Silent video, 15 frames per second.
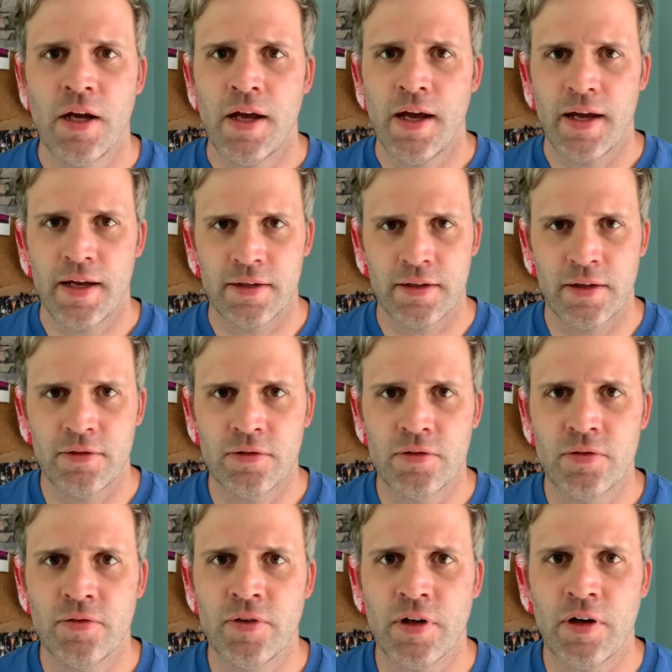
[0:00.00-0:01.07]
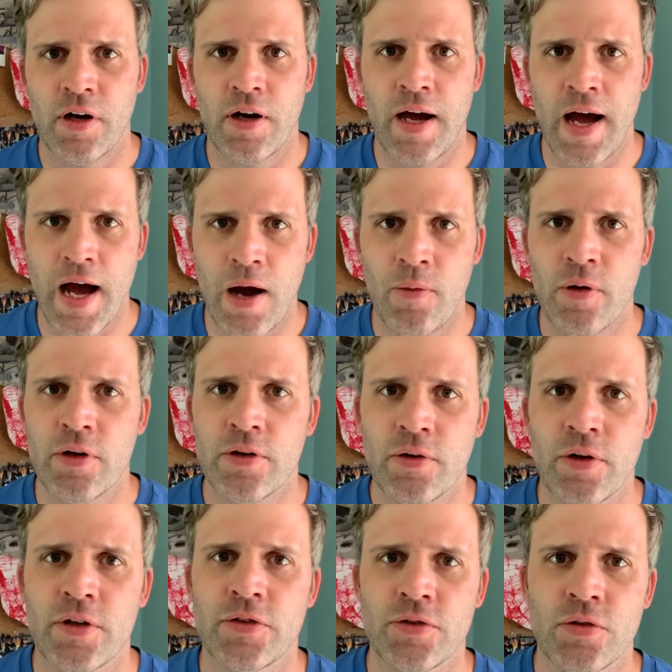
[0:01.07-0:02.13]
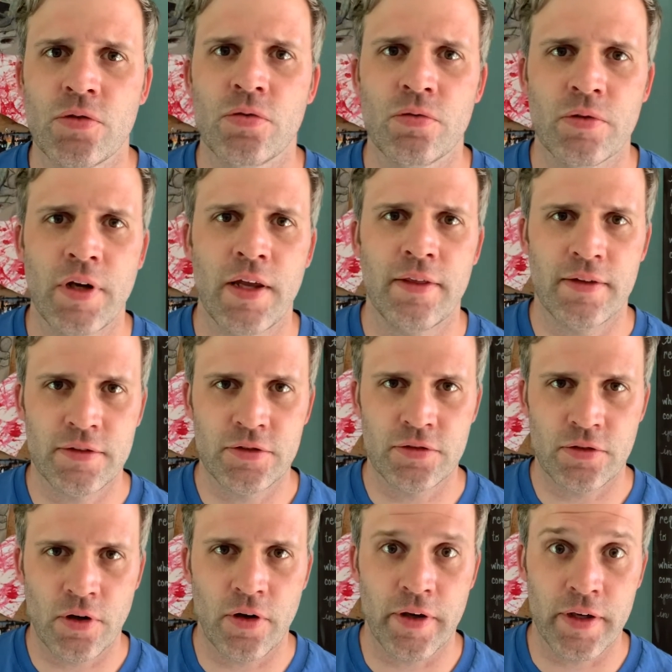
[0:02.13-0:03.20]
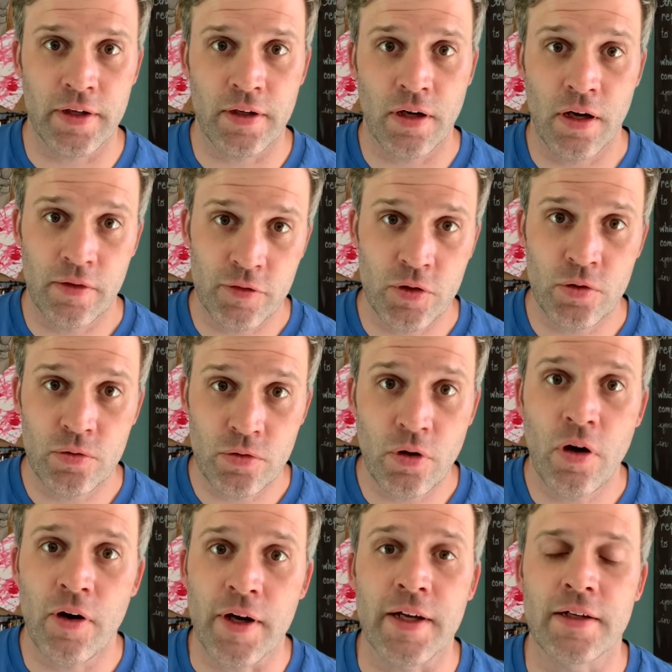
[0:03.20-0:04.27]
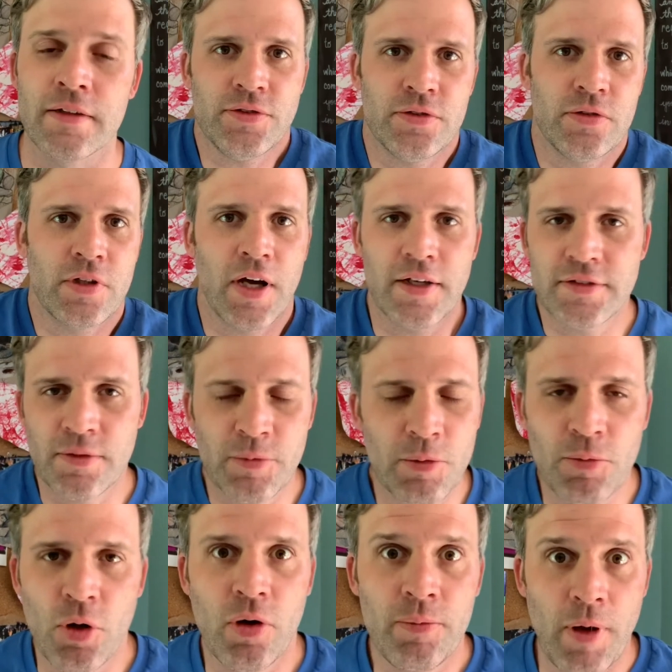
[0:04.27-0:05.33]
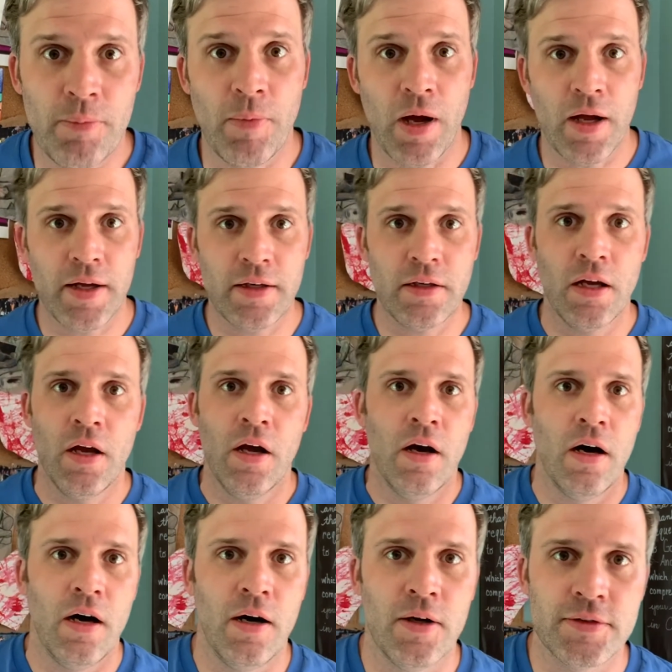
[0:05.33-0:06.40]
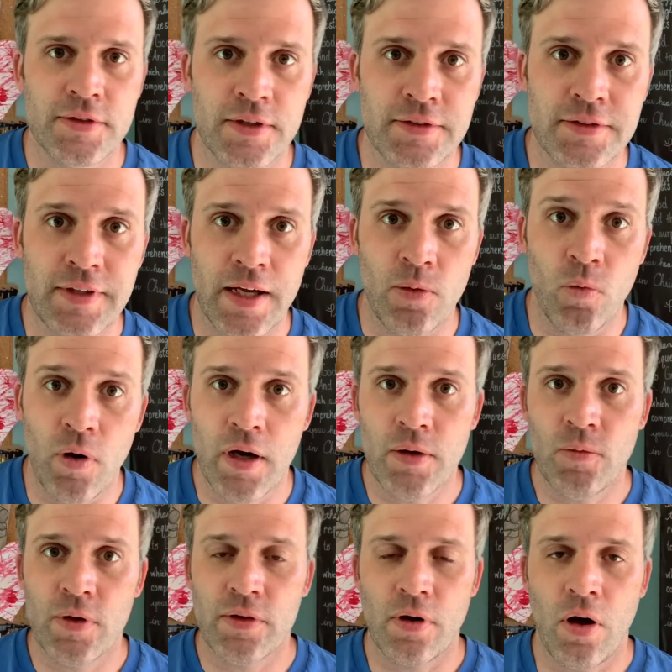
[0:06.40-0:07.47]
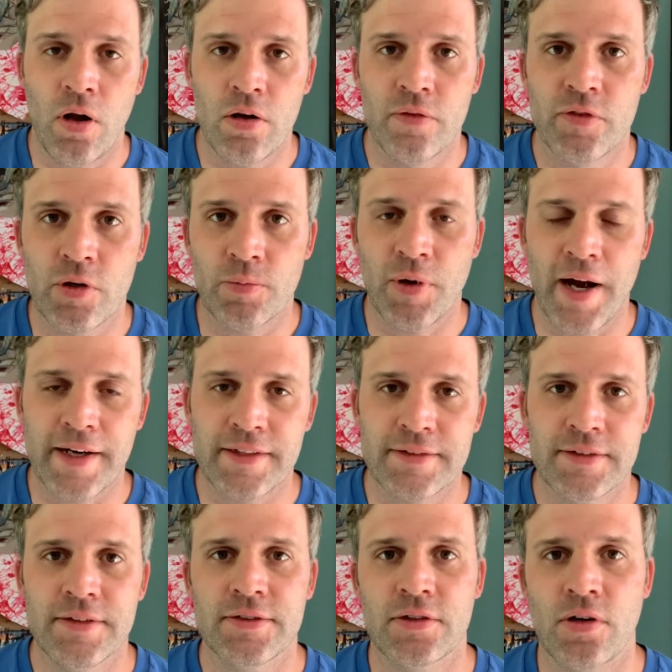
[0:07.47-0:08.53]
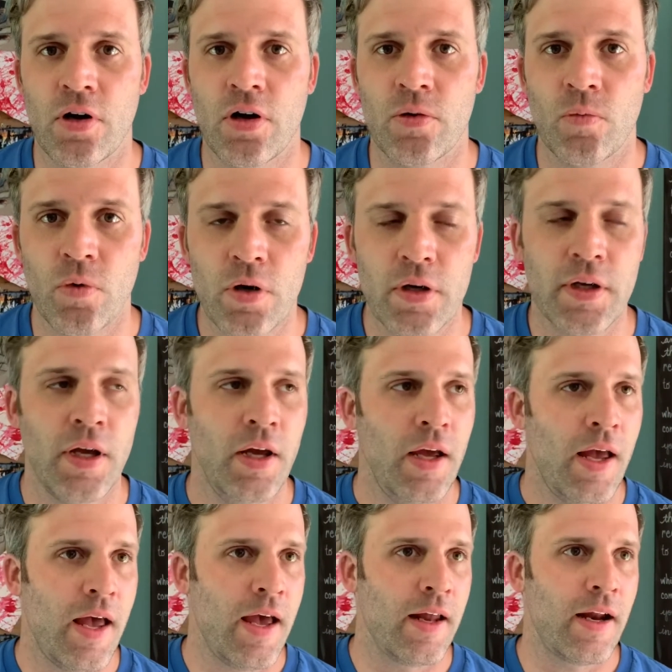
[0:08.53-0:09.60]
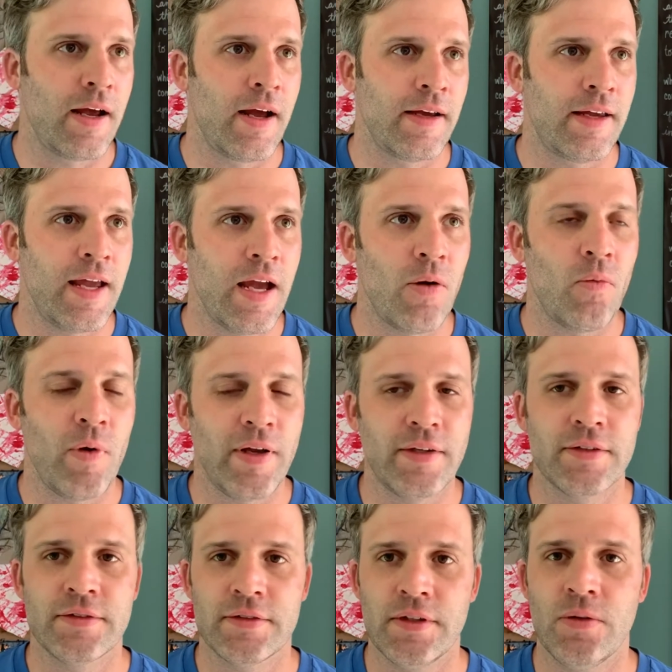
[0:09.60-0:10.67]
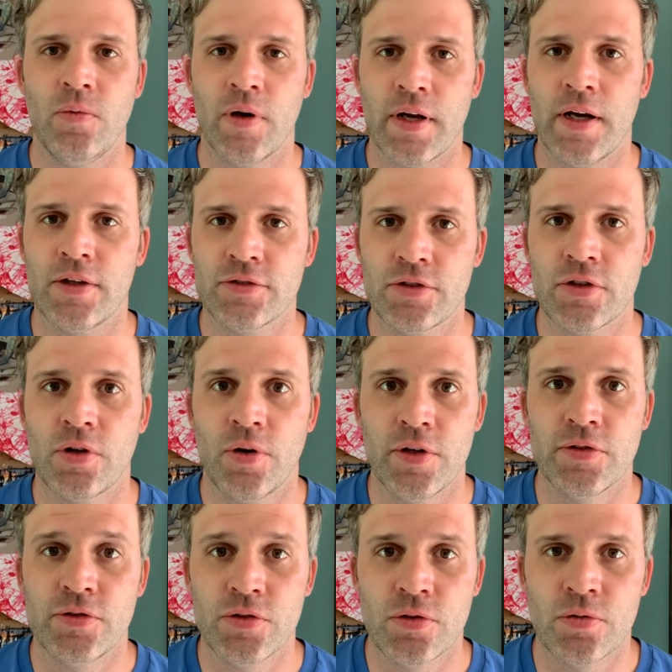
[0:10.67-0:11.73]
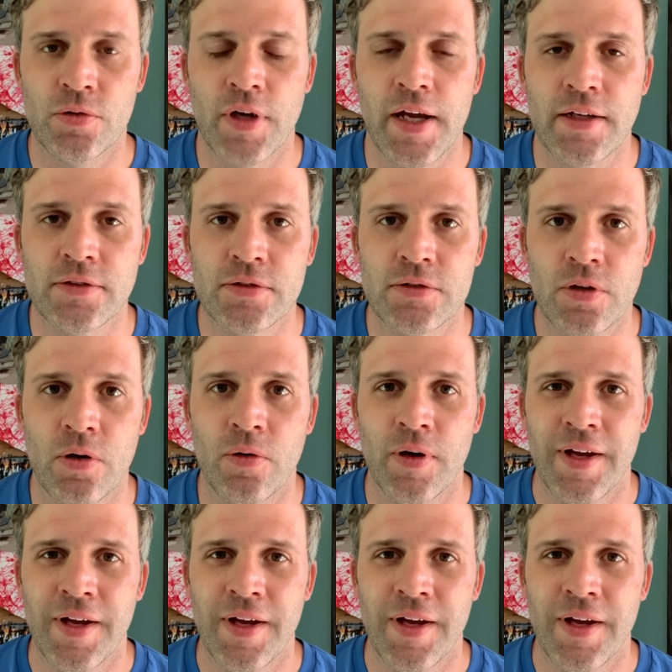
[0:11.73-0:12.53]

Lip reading: and figure out how are you going to create this drawing of you drawing. So you guys have been blowing my mind since day one with all of your practices and hard work, and I can't wait to see what else you're going to create. So